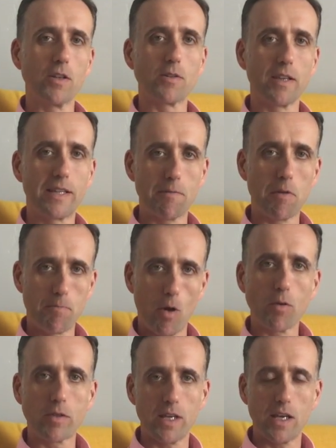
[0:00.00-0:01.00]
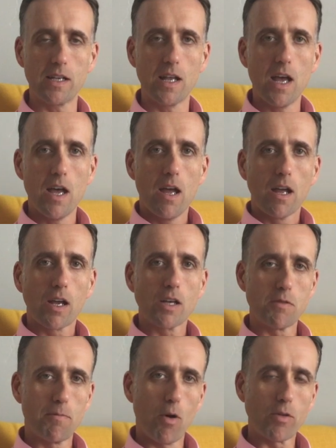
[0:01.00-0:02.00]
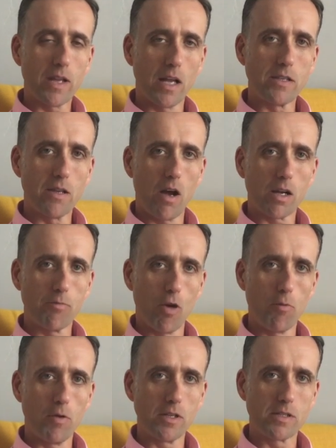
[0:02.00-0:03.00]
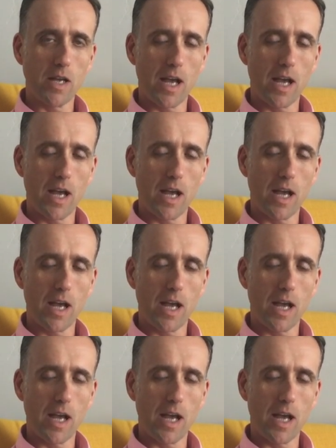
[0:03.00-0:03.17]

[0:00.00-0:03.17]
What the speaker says: So I think we both did, because we both had dark moments.